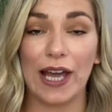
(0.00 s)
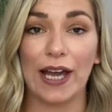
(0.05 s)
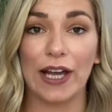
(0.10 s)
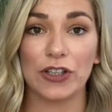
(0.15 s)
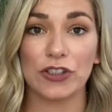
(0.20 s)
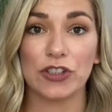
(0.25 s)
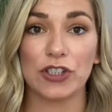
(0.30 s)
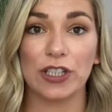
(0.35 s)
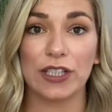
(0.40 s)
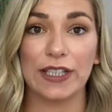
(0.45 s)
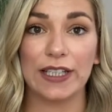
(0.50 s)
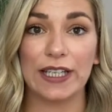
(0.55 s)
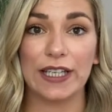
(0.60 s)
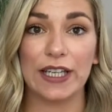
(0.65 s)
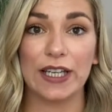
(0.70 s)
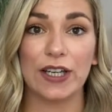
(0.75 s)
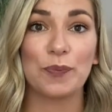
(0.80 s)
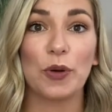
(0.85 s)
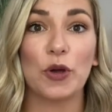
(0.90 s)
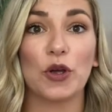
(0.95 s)

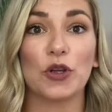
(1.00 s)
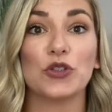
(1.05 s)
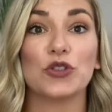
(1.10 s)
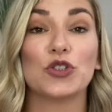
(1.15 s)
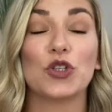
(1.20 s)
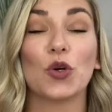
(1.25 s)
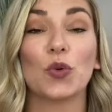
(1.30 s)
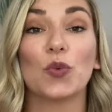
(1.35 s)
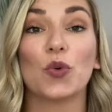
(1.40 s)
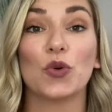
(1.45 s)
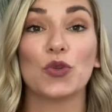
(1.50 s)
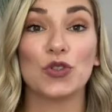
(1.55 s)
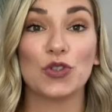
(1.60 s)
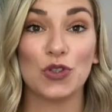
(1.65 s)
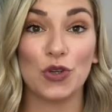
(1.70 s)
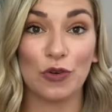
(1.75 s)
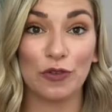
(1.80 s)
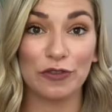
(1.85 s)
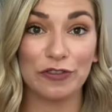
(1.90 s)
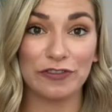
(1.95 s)
actually put towards
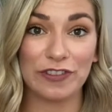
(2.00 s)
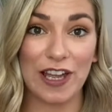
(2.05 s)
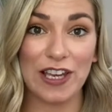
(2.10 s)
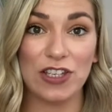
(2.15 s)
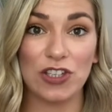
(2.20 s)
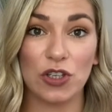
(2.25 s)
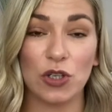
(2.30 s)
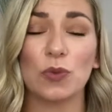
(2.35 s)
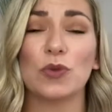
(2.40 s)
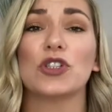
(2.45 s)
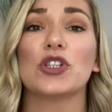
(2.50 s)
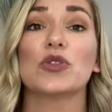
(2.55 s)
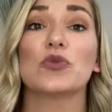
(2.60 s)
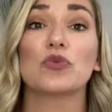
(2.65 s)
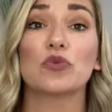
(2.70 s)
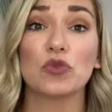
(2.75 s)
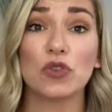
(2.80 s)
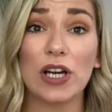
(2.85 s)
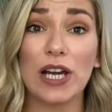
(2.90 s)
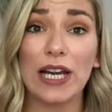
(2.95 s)
your venue, which is
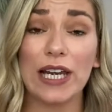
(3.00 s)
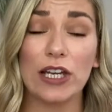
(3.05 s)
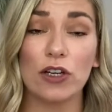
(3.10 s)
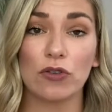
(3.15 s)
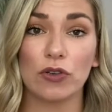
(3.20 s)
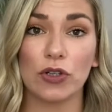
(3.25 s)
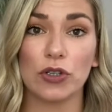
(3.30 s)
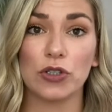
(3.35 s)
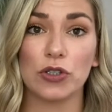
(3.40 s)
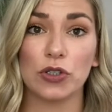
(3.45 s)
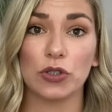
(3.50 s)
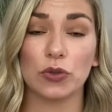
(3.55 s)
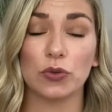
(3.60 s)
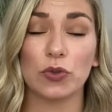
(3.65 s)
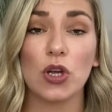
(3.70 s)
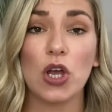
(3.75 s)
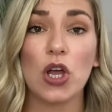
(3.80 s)
really crucial.